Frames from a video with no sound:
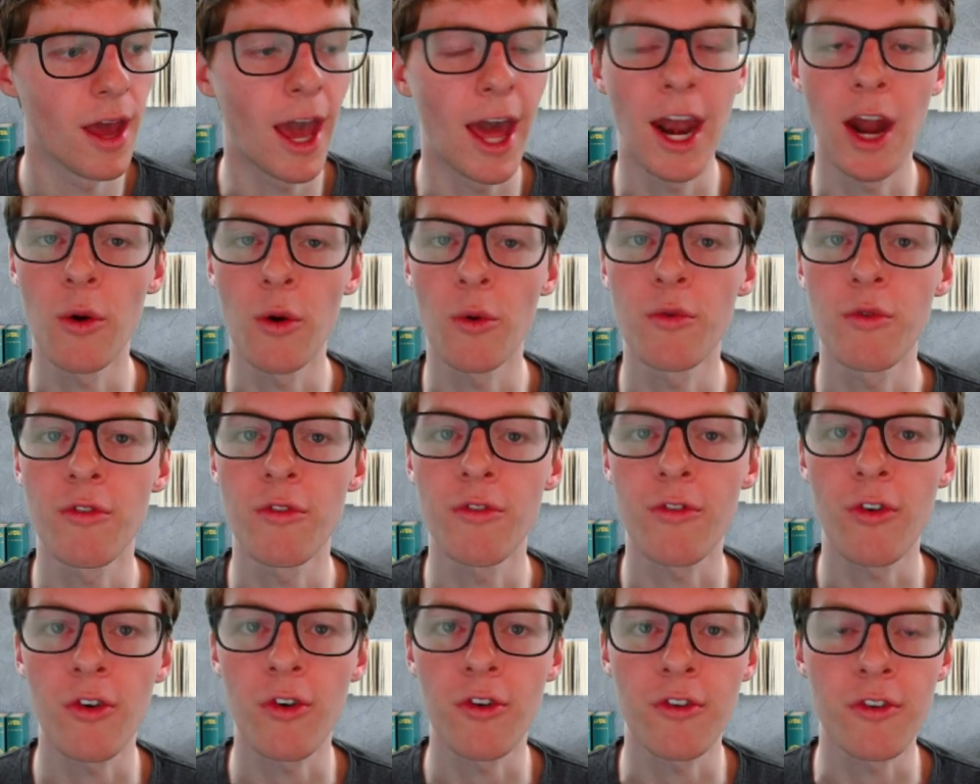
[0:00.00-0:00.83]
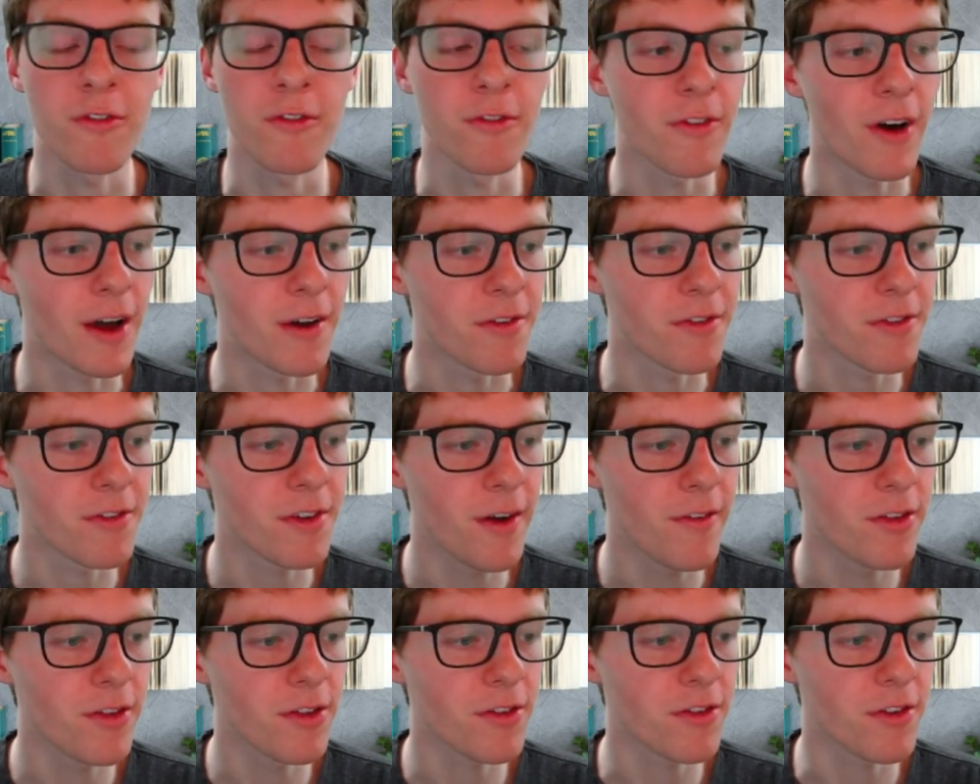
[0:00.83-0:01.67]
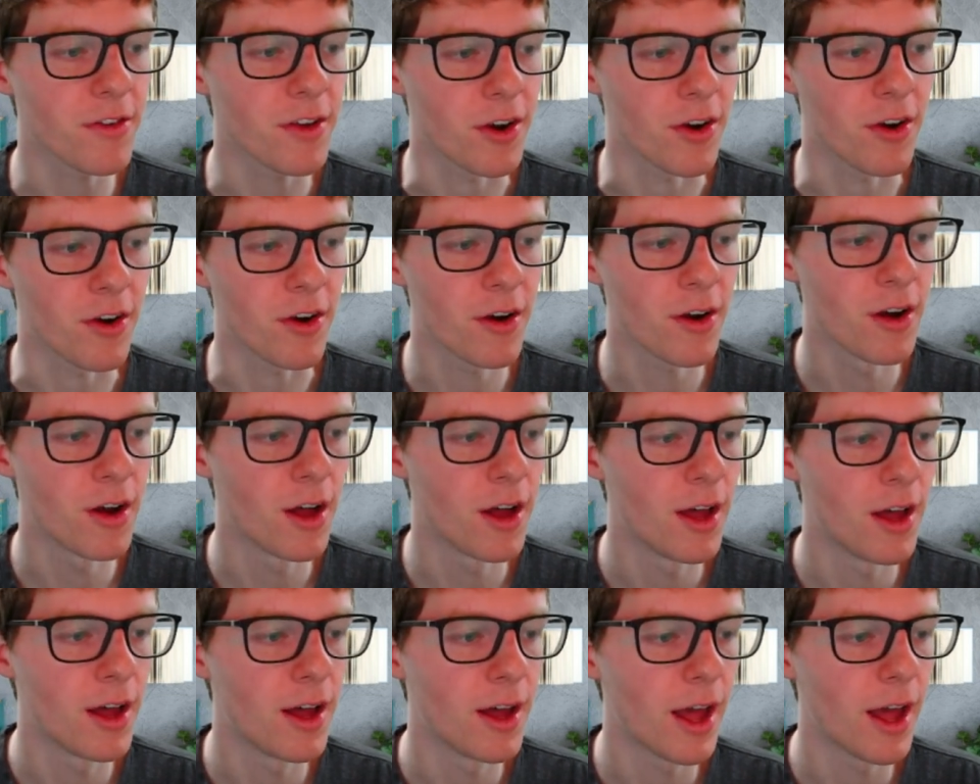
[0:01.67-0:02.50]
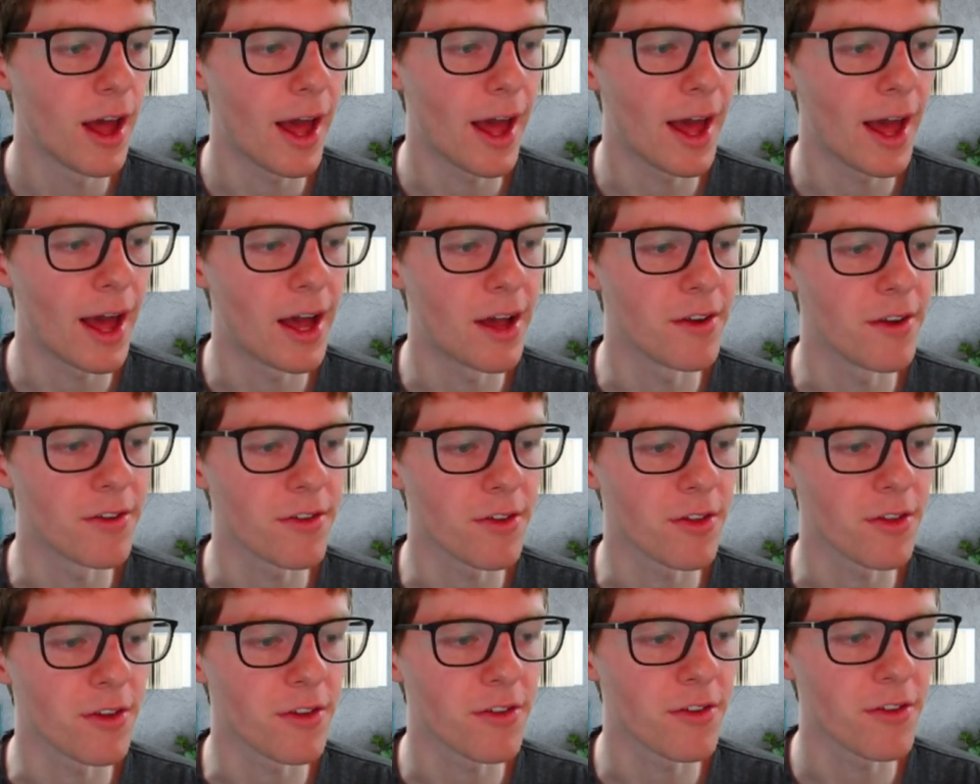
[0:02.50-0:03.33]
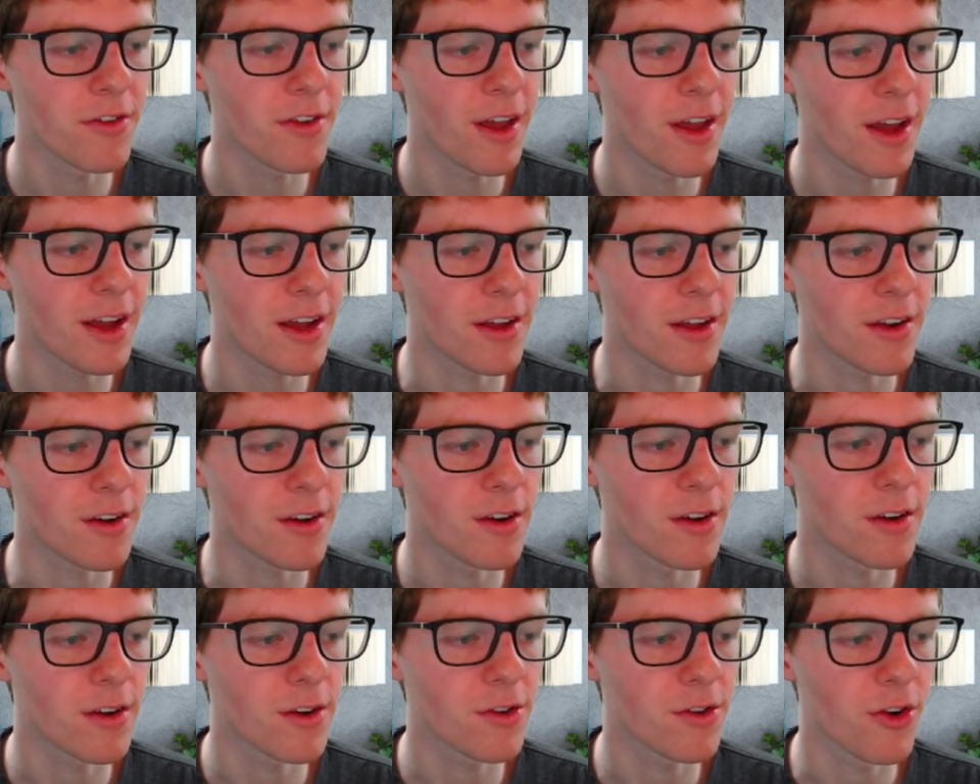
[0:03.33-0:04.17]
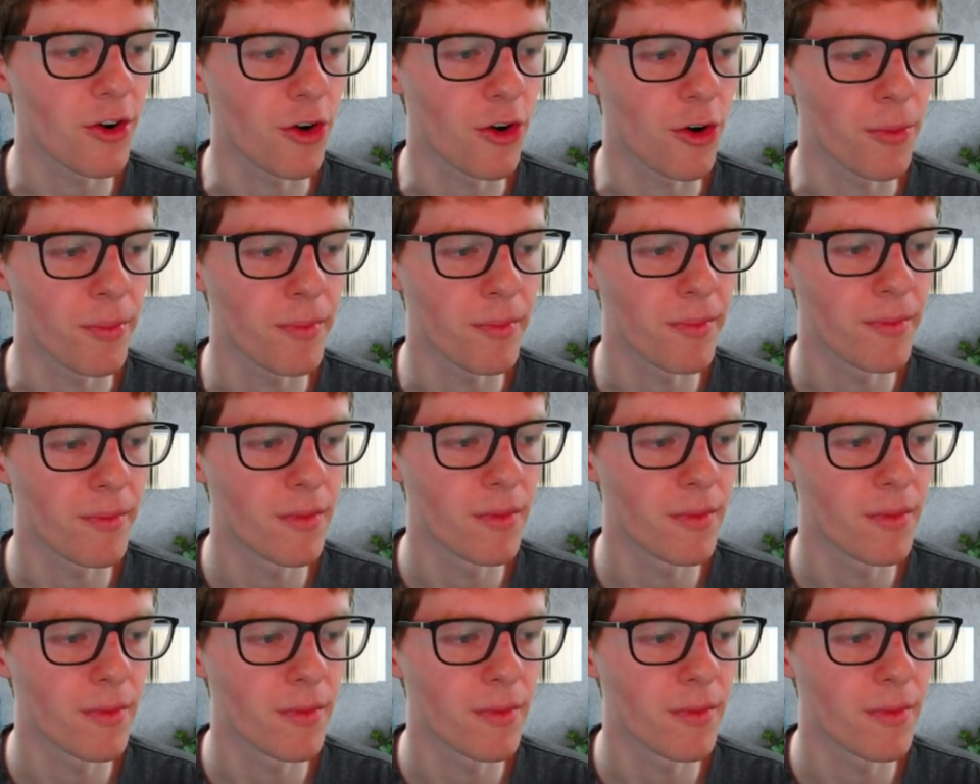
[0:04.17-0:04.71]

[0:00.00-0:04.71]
And I would refer to 5/7 here as the second term.